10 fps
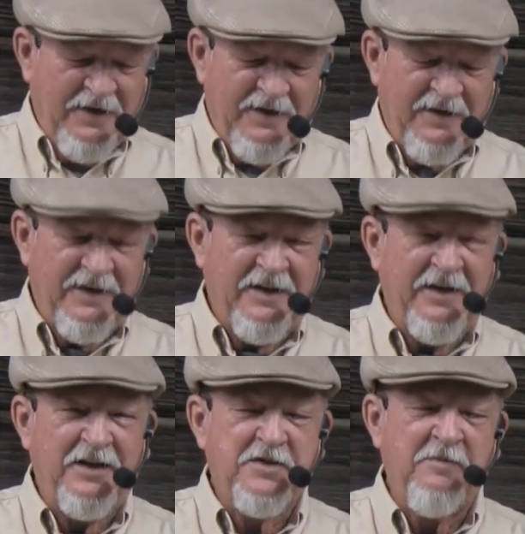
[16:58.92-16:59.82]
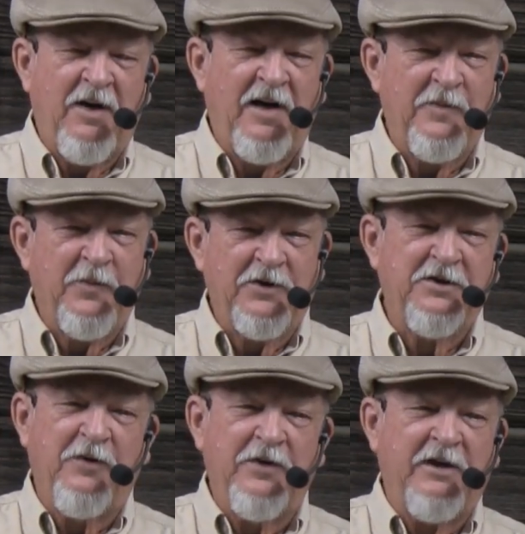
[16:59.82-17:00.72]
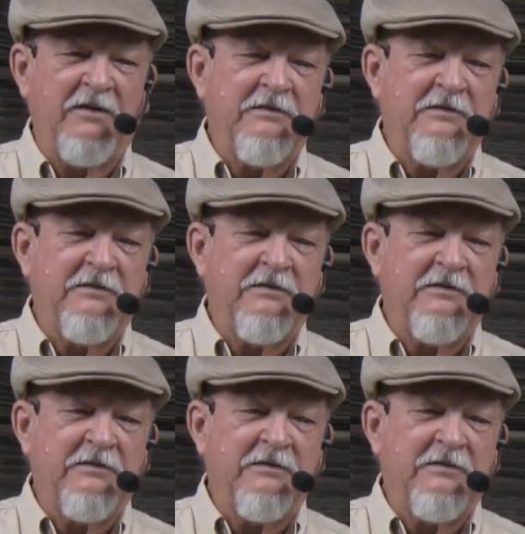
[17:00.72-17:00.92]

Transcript: And his mom was over there,